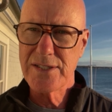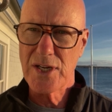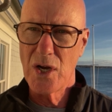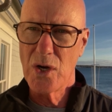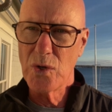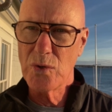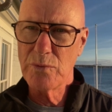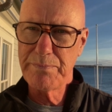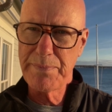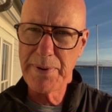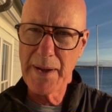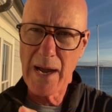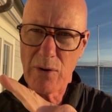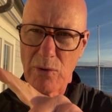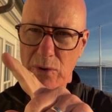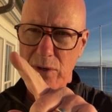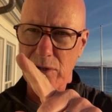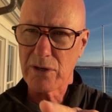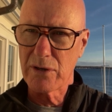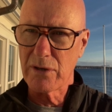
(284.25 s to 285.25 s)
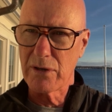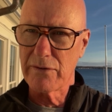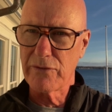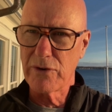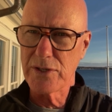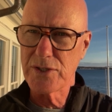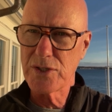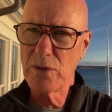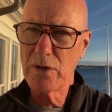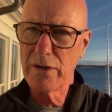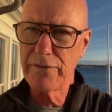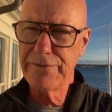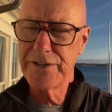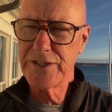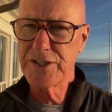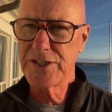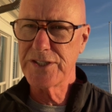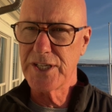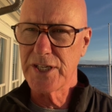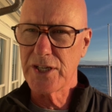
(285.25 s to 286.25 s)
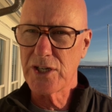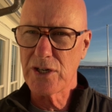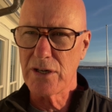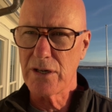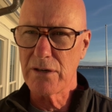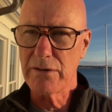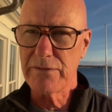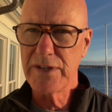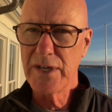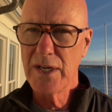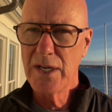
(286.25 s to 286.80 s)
own power curve or its own efficiency curve.